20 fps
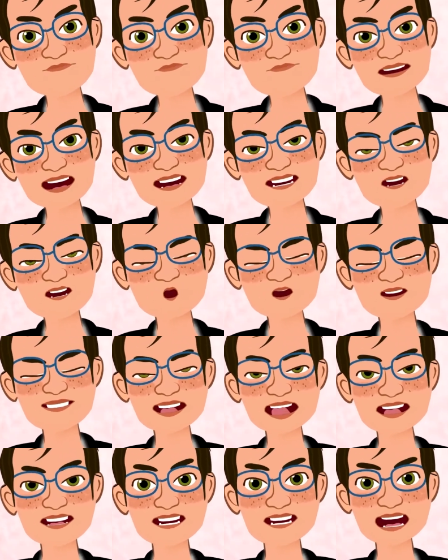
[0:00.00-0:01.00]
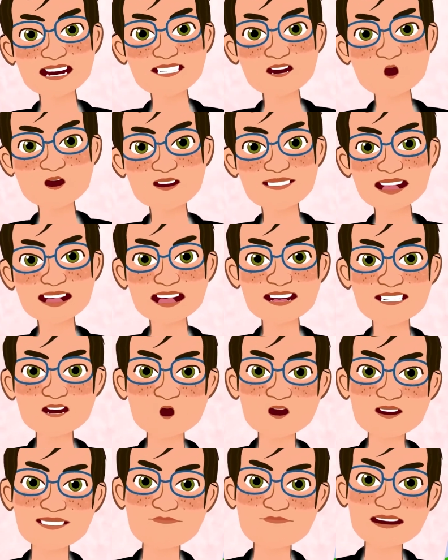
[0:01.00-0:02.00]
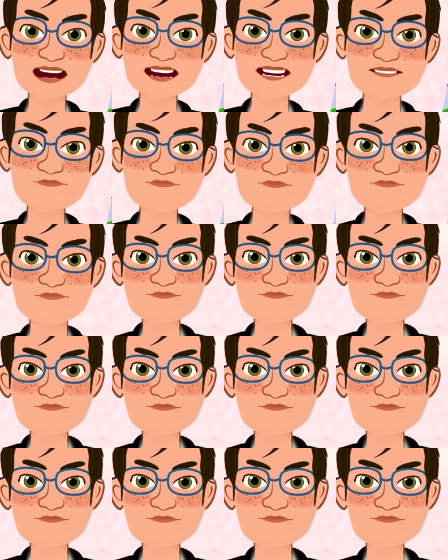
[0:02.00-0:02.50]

and that I left an inheritance for Martha,